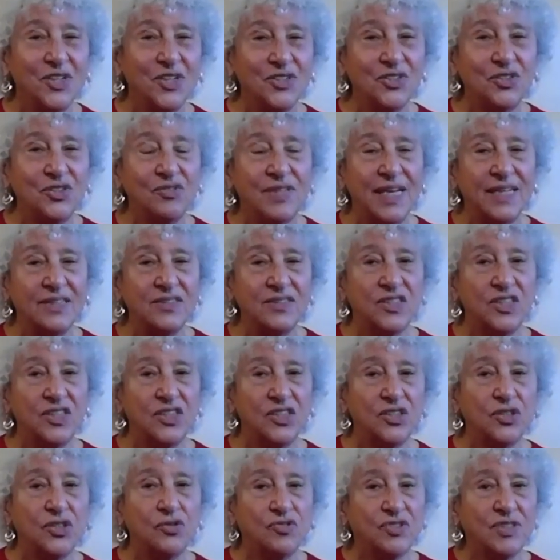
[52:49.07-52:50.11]

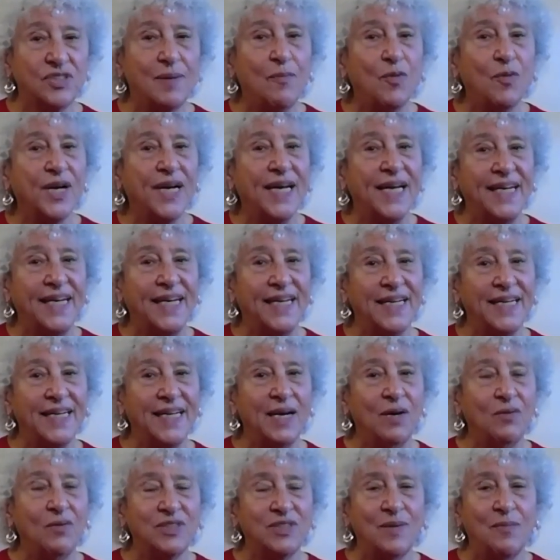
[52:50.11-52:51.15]
2002. Some were edited,
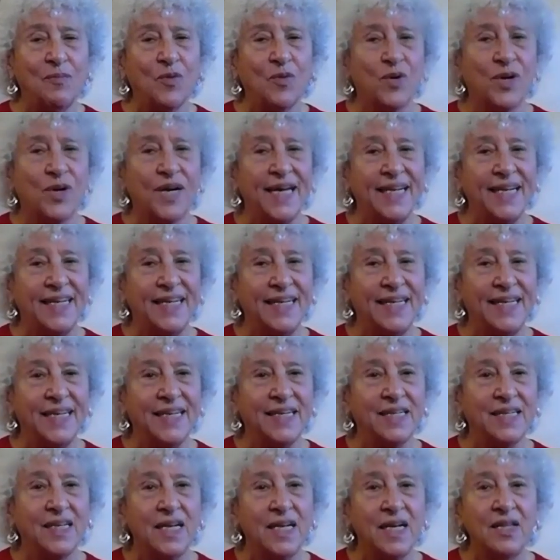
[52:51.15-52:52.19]
some were edited.
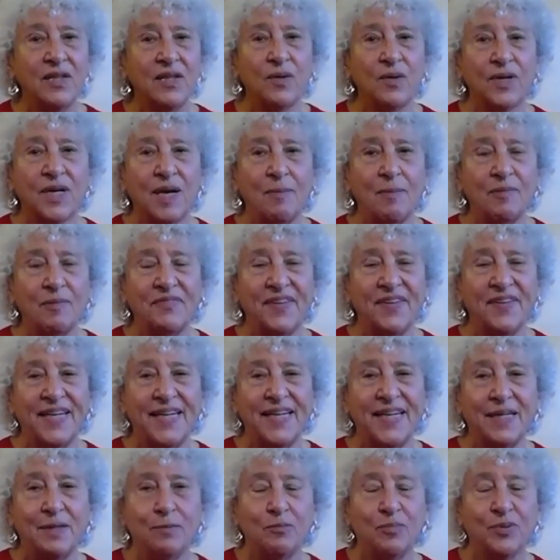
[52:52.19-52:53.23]
There were a couple of
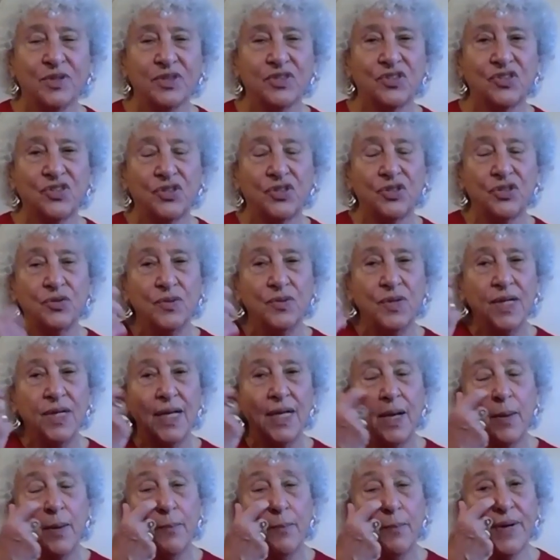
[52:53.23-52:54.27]
edited books too.
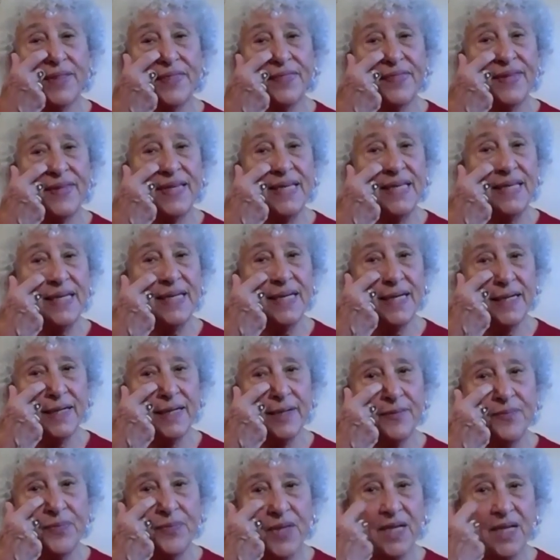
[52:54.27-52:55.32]
But
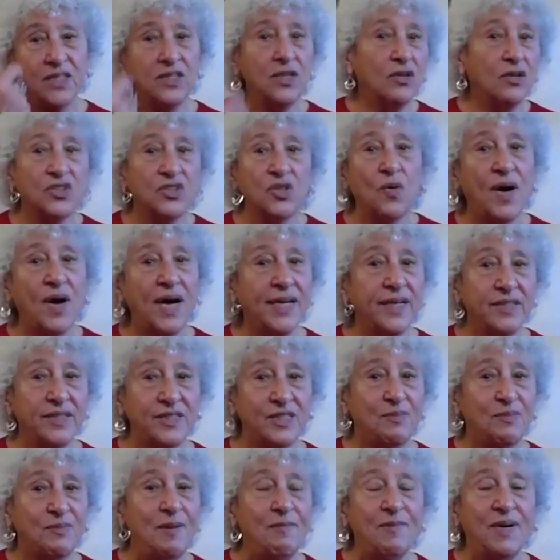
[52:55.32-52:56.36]
so I could
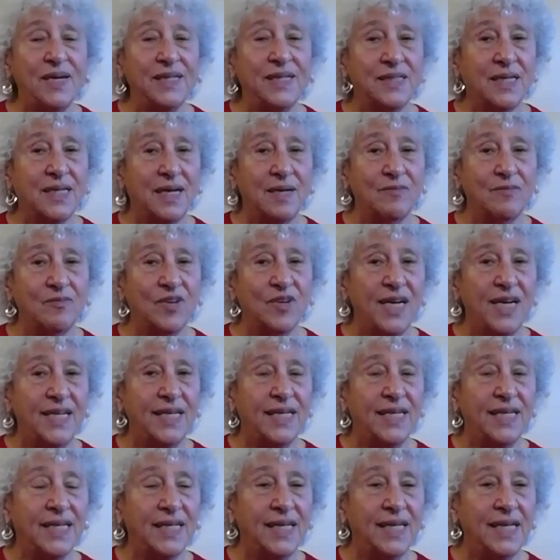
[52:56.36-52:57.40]
spend my time
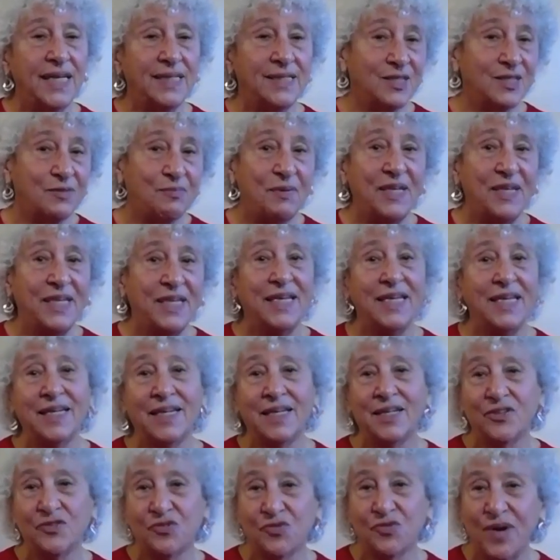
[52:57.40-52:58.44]
writing and speaking
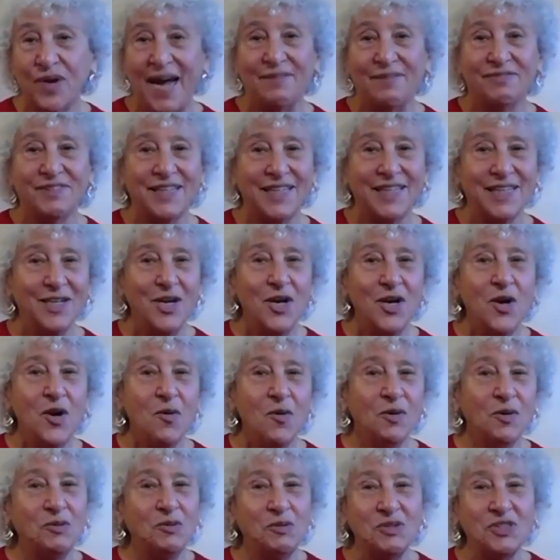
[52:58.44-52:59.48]
and traveling,
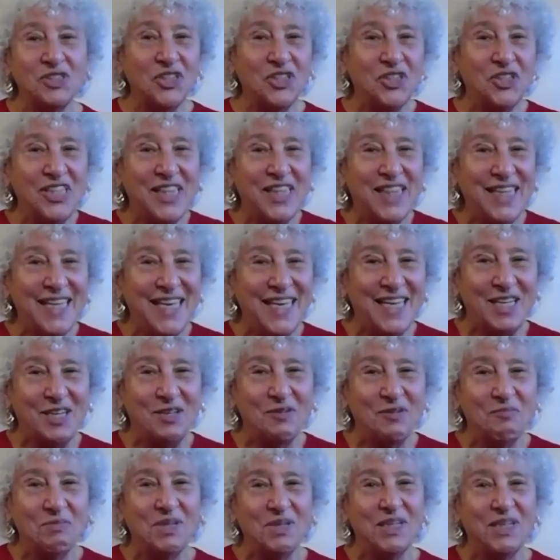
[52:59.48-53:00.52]
which was a good
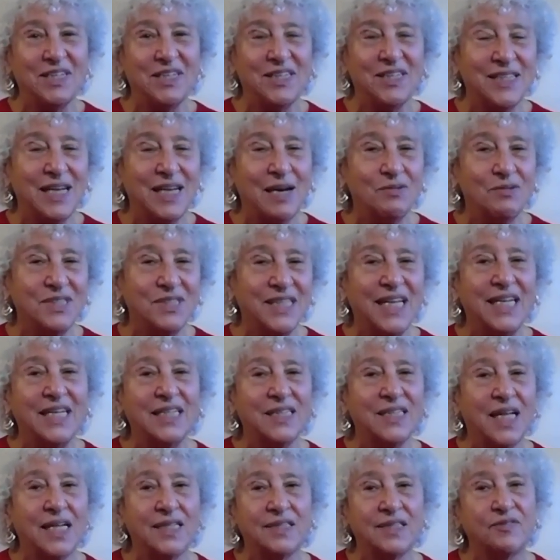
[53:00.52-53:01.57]
thing because I was getting
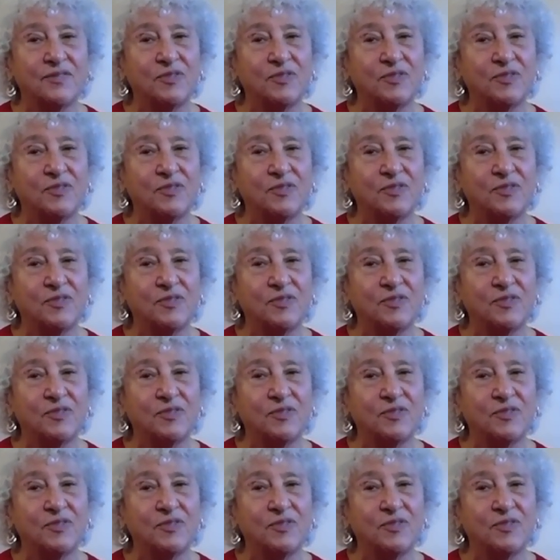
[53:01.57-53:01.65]
lots of